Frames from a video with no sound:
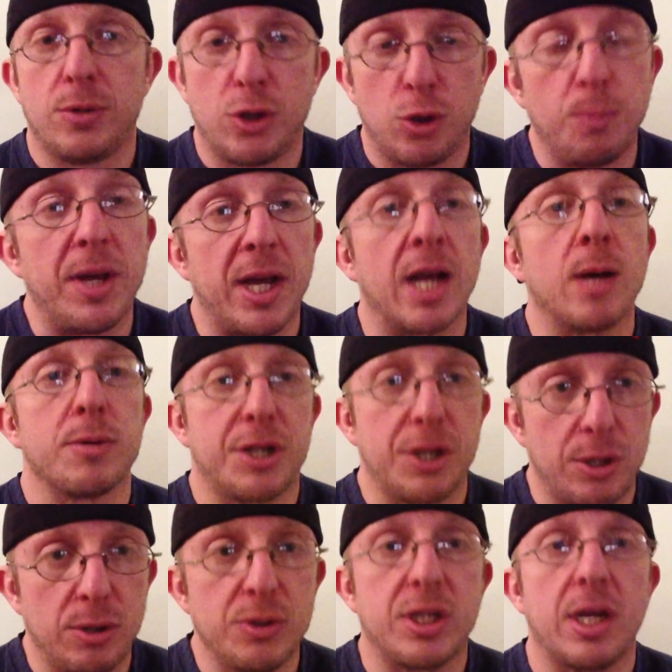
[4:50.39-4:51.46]
you being able
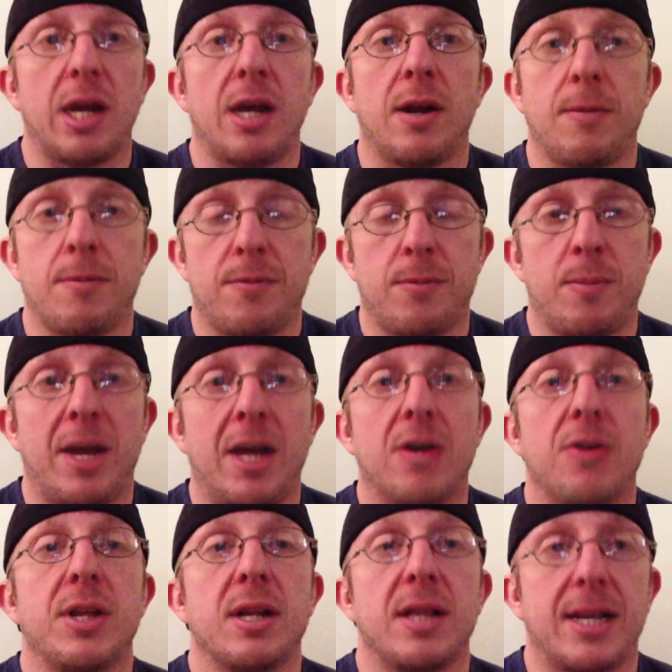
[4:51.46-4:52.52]
to use it in a
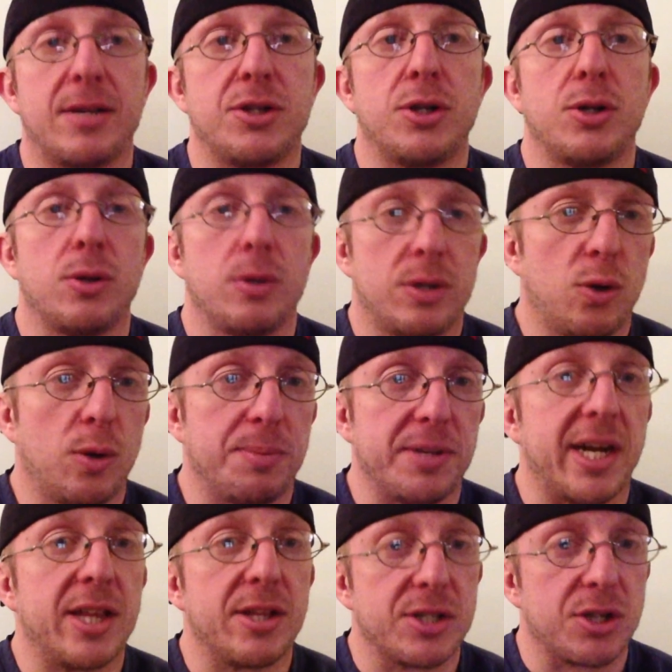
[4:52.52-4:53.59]
manner that allows you to
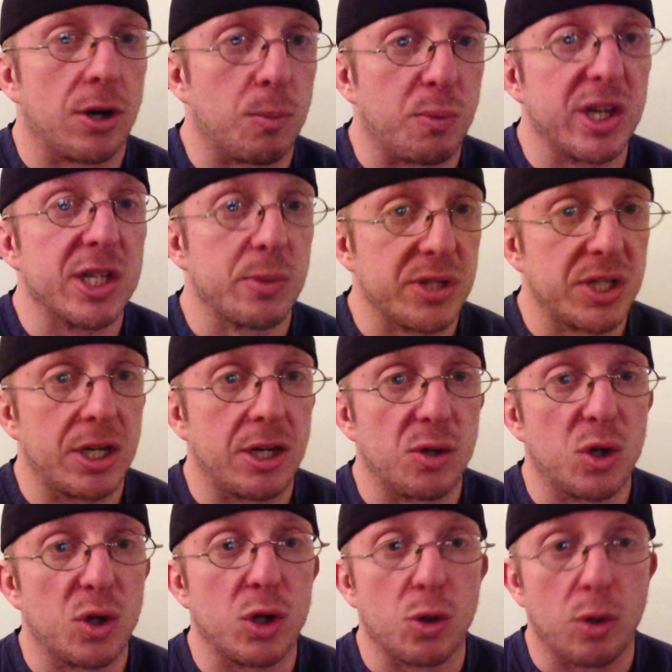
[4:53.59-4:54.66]
apply the certain principles that
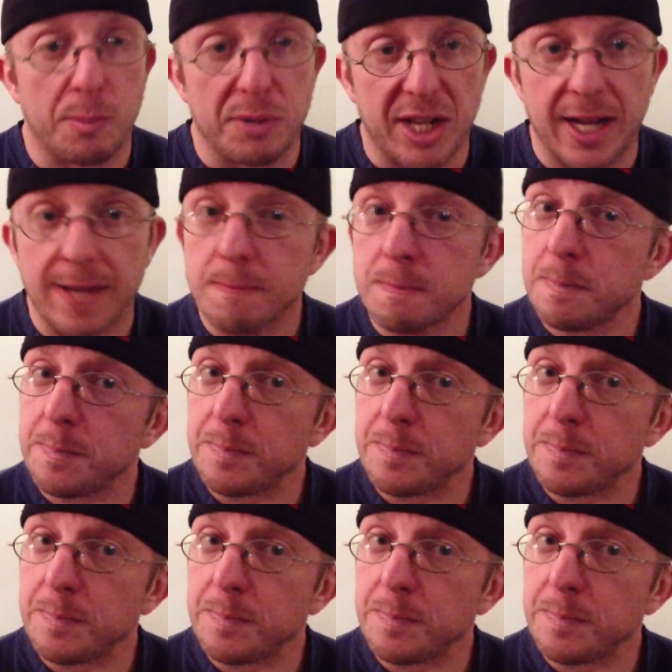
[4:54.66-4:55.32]
you're looking to apply.